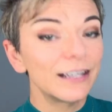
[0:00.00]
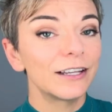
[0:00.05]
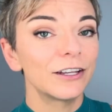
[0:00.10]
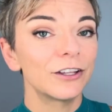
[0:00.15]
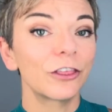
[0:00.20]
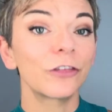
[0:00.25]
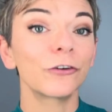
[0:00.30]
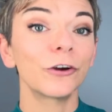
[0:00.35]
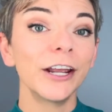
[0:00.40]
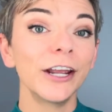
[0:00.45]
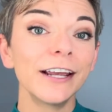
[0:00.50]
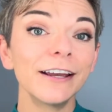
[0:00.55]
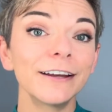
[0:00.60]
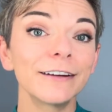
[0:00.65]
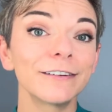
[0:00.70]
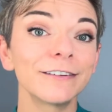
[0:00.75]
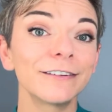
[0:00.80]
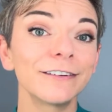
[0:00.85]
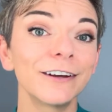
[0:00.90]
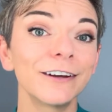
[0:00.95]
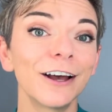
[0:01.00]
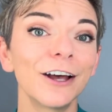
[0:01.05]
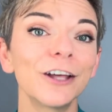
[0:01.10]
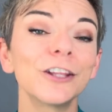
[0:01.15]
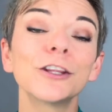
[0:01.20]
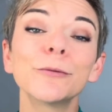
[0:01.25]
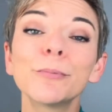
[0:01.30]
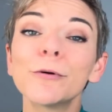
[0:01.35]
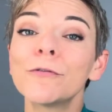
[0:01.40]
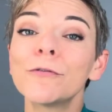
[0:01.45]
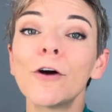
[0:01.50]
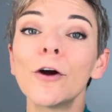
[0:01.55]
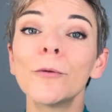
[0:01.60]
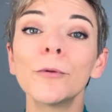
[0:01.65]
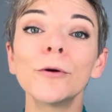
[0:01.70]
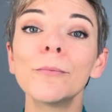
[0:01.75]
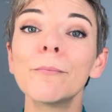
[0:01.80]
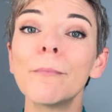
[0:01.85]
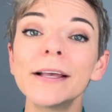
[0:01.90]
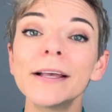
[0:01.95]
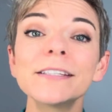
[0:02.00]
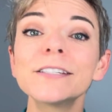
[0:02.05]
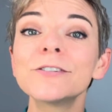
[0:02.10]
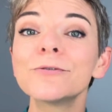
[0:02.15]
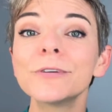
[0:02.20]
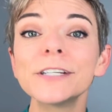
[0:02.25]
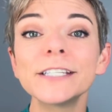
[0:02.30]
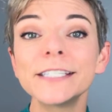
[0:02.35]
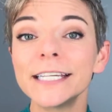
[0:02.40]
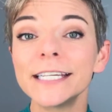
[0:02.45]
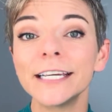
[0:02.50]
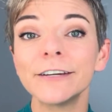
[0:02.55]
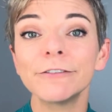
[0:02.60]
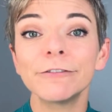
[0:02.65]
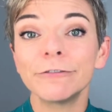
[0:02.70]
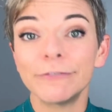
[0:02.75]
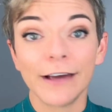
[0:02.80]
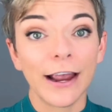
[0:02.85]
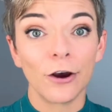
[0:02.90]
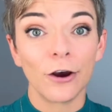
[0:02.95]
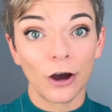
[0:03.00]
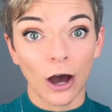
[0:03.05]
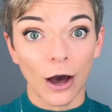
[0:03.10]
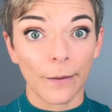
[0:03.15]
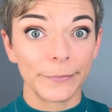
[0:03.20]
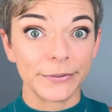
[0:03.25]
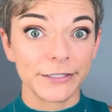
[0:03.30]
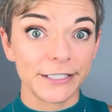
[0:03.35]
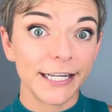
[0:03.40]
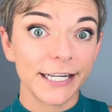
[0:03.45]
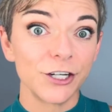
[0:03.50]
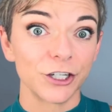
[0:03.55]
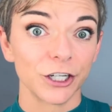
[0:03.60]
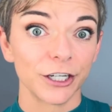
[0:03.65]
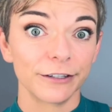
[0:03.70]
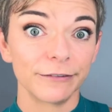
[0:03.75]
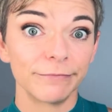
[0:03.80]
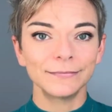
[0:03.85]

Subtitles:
3, the performer must receive fair compensation.